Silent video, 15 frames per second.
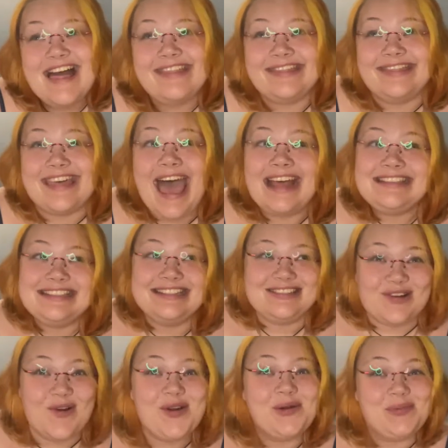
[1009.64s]
That's
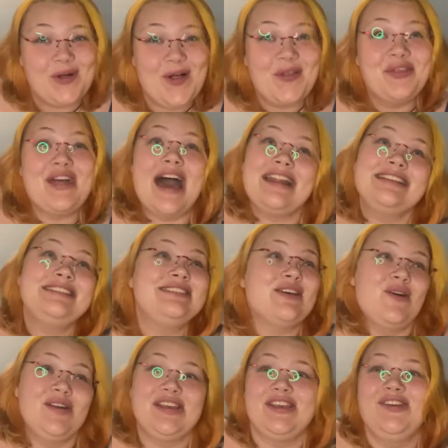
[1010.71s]
adorable. That is
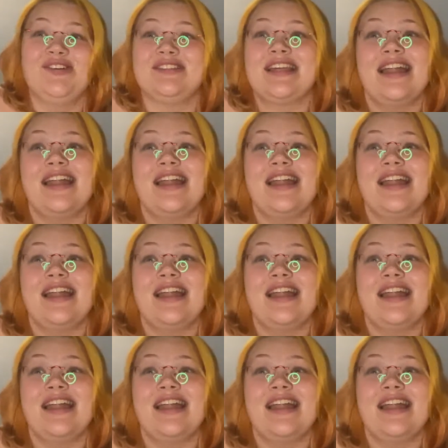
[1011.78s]
so cute.